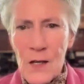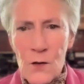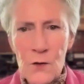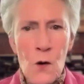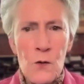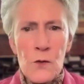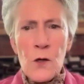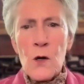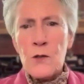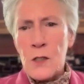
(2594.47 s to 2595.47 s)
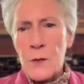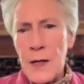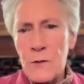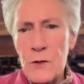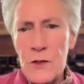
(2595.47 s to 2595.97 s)
So you go to the
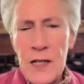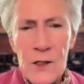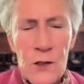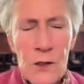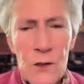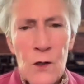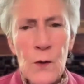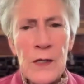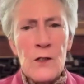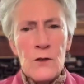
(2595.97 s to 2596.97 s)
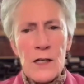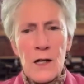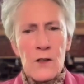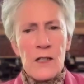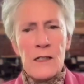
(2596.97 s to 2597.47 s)
petrol station, you go in, you
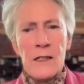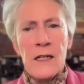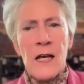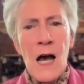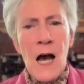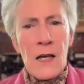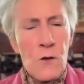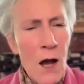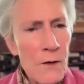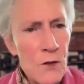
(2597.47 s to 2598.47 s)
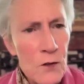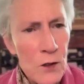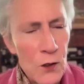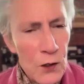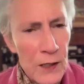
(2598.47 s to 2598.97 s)
tell the attendant, I've just
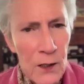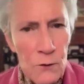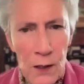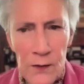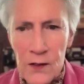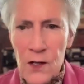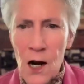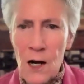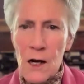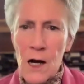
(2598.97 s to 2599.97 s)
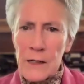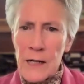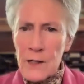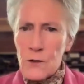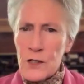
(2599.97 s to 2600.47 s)
learned I can run this car on
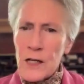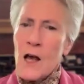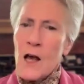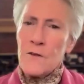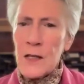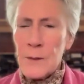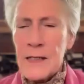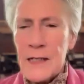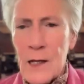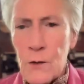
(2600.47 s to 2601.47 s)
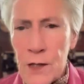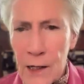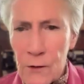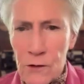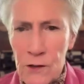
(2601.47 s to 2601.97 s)
hydrogen. Fill up my tank with
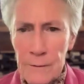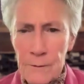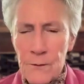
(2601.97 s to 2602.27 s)
hydrogen.